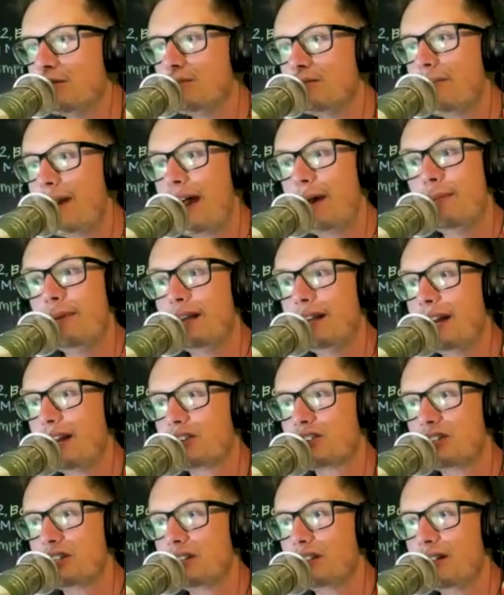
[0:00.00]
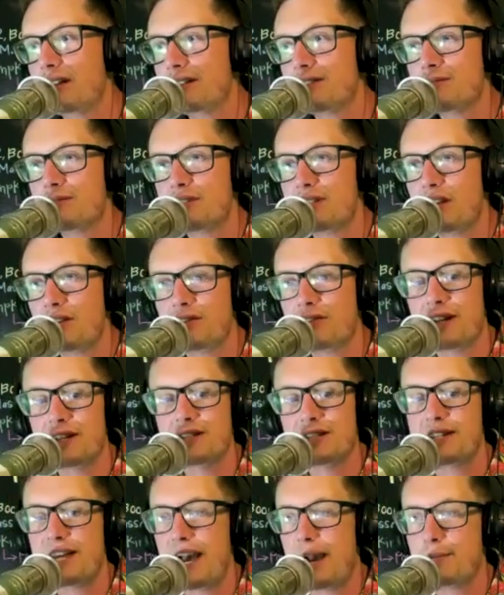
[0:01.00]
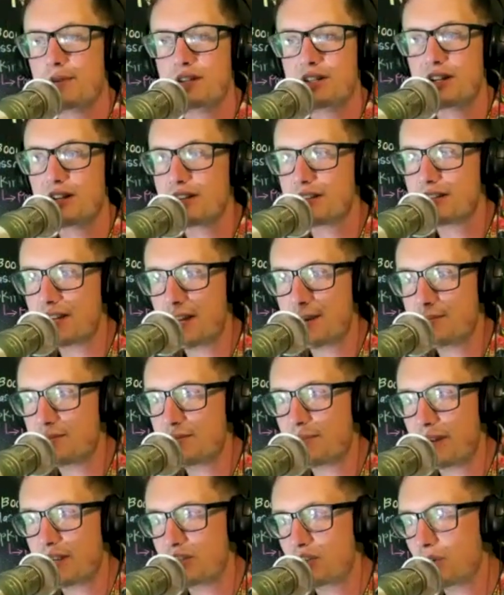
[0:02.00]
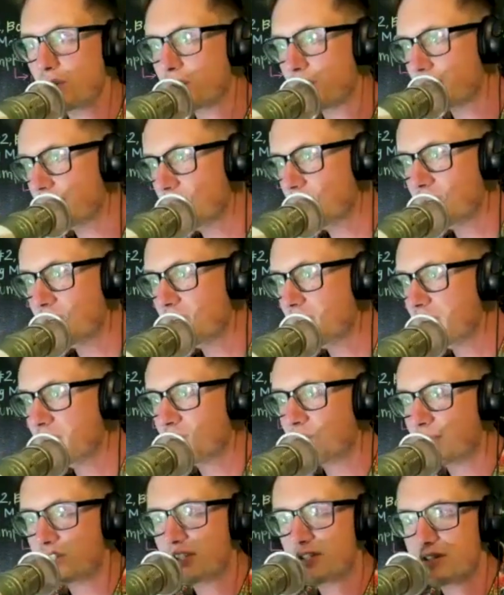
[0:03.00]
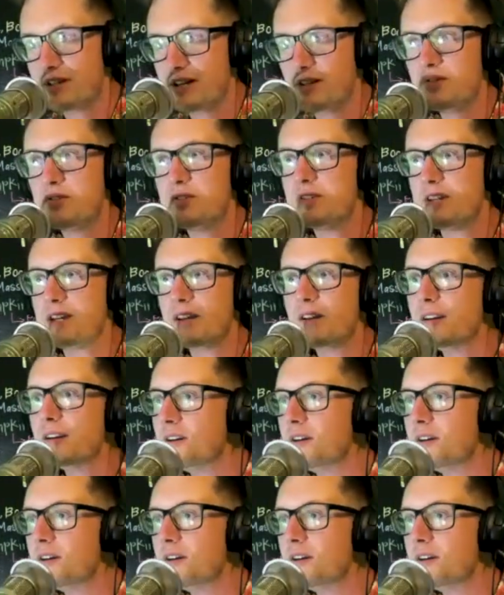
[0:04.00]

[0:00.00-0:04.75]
Batman actually lets himself get stabbed a ton of times by Joker, which is interesting.